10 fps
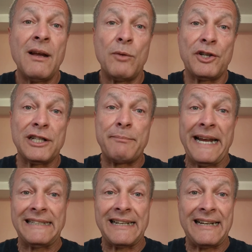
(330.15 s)
which is
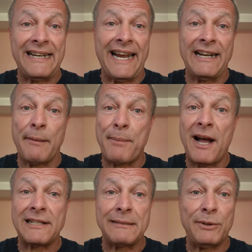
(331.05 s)
basically an
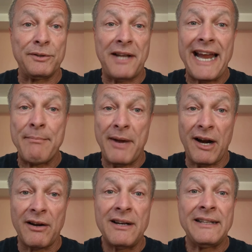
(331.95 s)
impossible
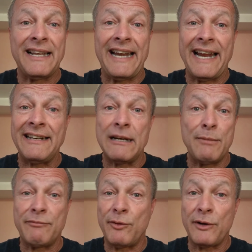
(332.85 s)
nightmare that ended
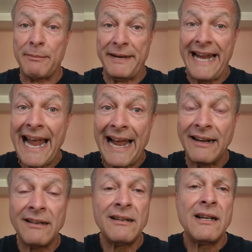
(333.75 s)
before it
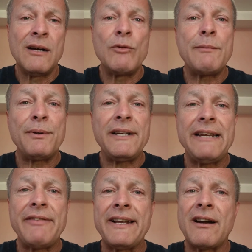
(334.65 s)
began, we
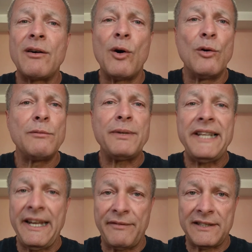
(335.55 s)
believe in our own
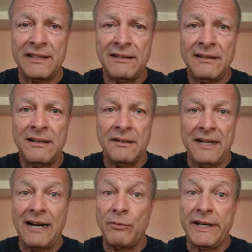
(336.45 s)
beliefs,
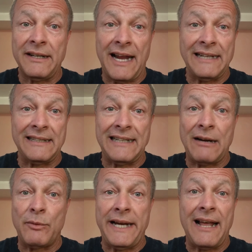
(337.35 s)
not realizing
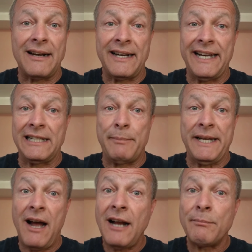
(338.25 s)
that reality is
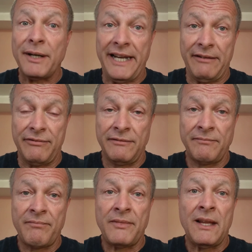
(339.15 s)
beyond belief.
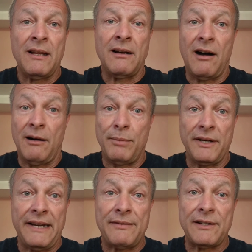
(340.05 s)
All
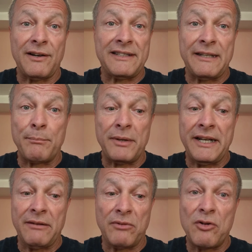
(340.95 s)
beliefs are
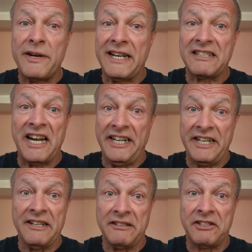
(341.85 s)
simply erroneous
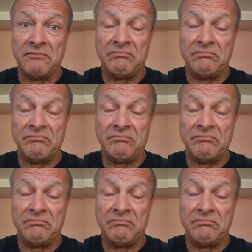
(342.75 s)
ideas.